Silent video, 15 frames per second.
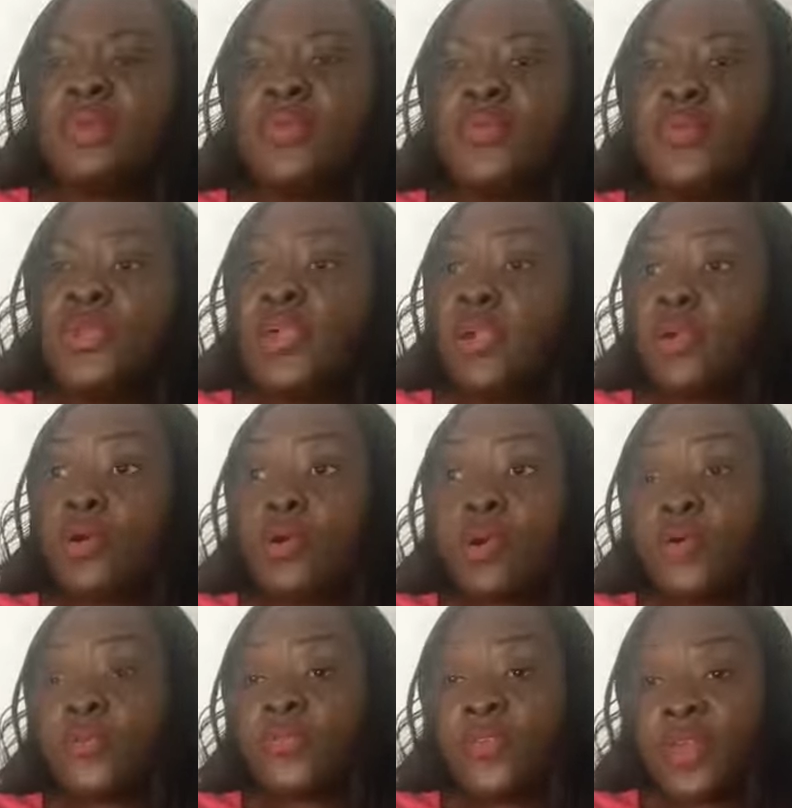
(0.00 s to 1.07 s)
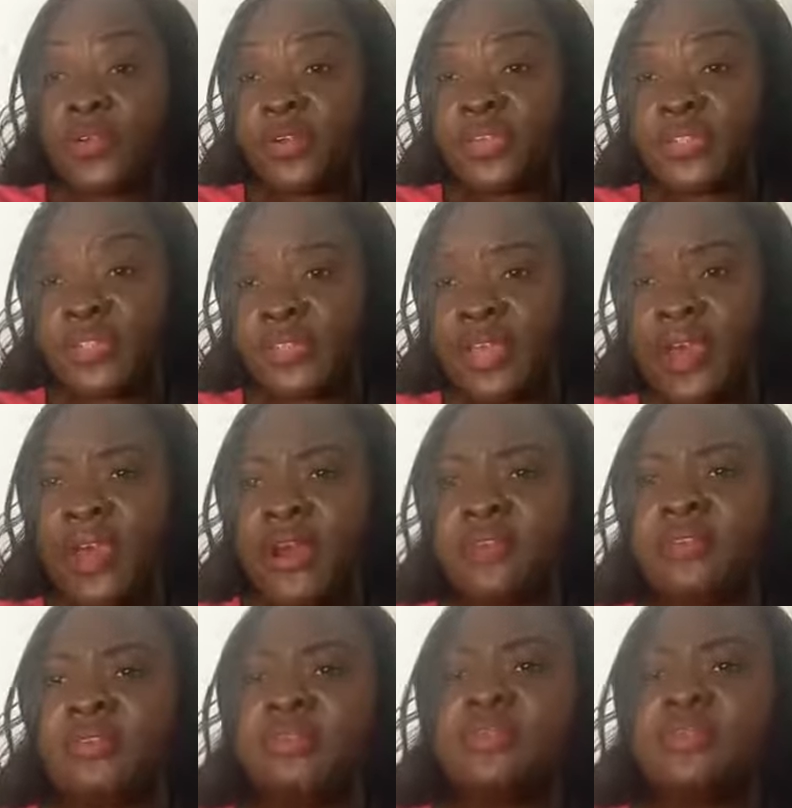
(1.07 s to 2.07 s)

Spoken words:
We are all very sad.